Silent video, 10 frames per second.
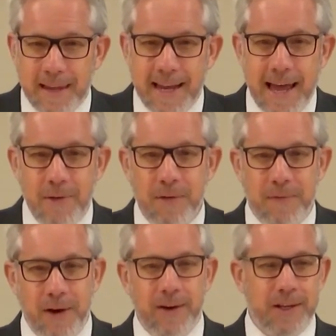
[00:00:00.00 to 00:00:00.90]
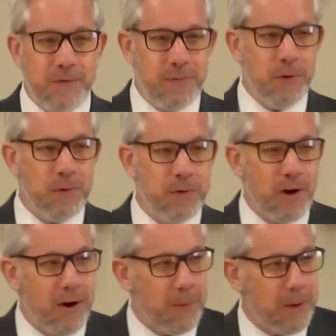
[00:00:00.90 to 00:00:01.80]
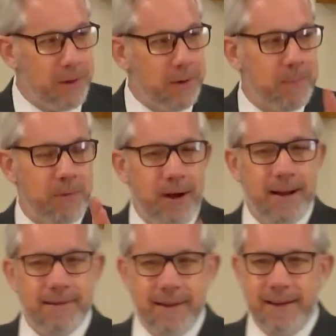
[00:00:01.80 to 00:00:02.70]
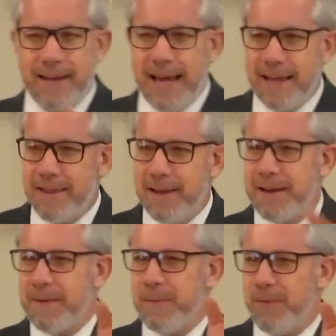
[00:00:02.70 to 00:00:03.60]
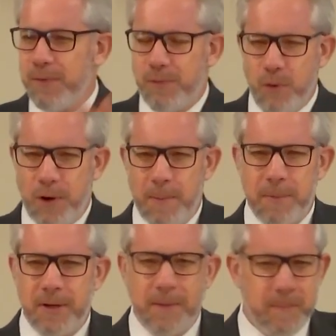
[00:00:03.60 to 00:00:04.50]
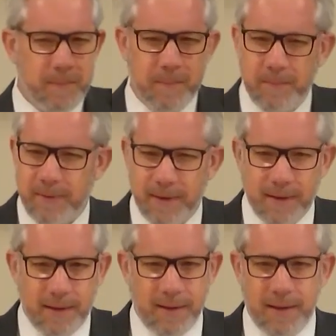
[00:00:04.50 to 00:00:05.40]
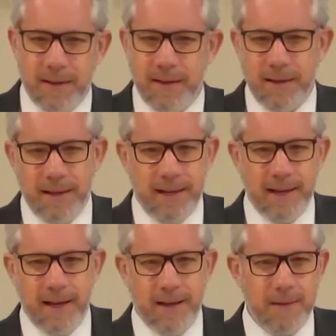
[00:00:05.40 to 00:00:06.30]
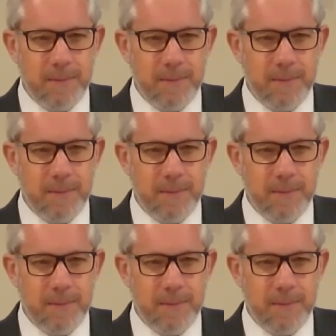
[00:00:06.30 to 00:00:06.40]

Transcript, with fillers: and how the various views are, whether Protestant, Catholic, Reformed, and uh,